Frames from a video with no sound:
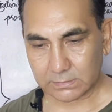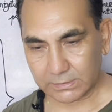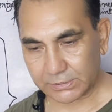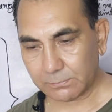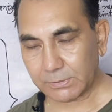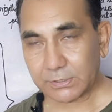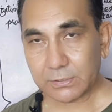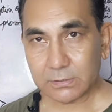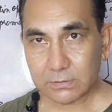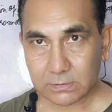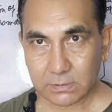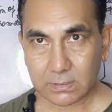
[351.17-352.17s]
little bit.
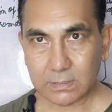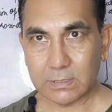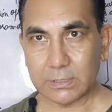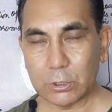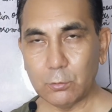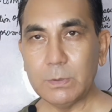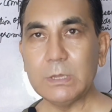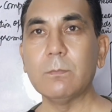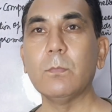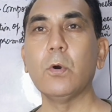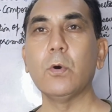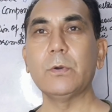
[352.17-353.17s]
Give me the
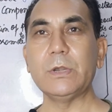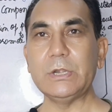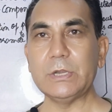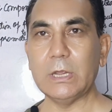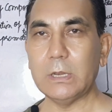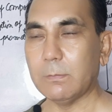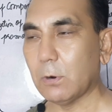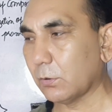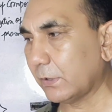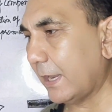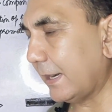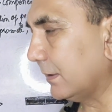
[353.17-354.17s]
more detail
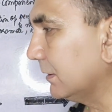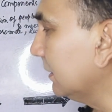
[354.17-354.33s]
about that.